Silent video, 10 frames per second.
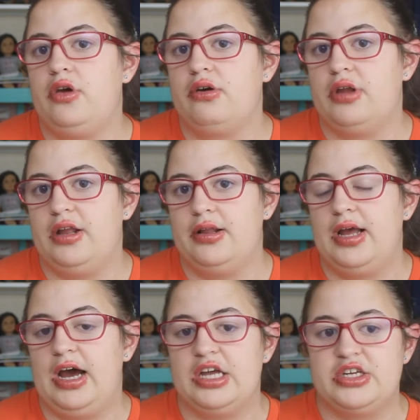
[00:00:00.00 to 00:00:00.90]
you can
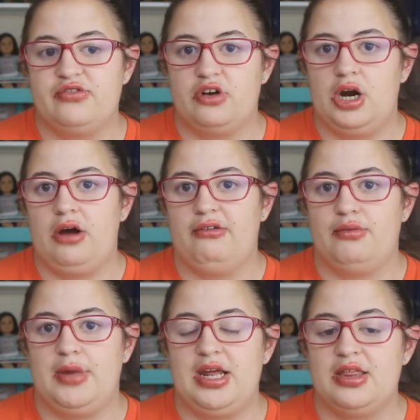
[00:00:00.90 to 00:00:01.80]
ask for
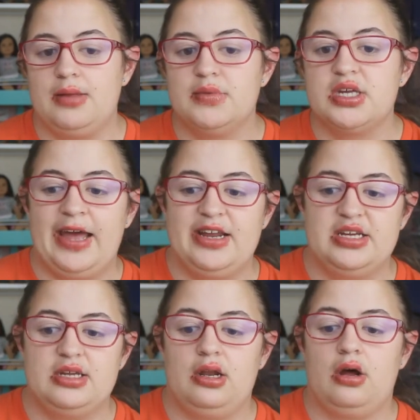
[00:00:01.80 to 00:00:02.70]
however many themes that
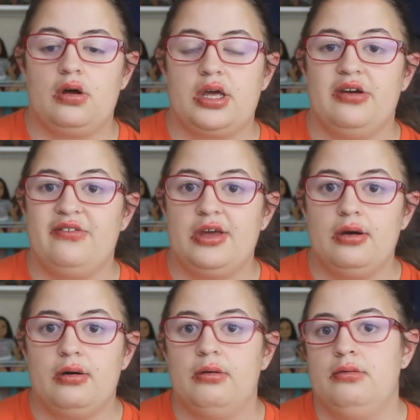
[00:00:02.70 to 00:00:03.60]
is and I'll give
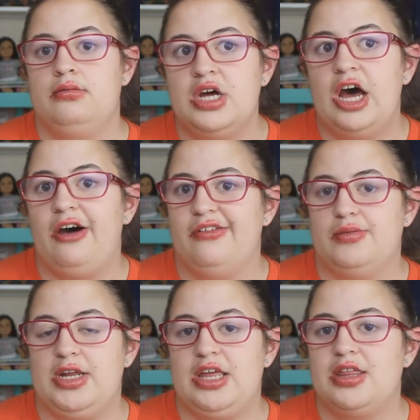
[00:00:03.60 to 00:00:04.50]
you however
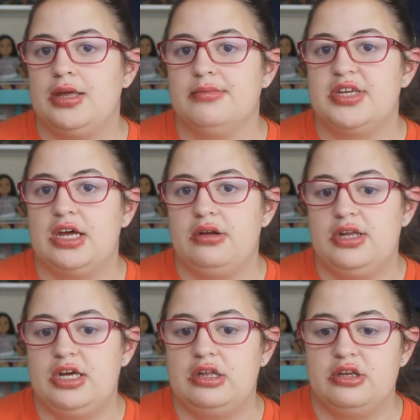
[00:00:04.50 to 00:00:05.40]
many themes that you
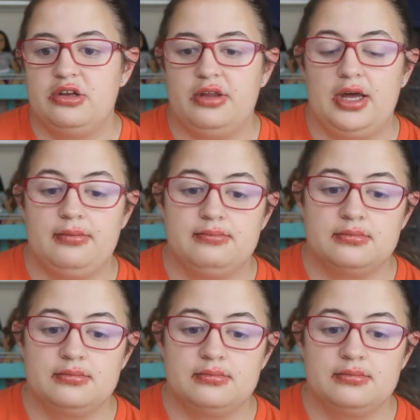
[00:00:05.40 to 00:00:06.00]
need so that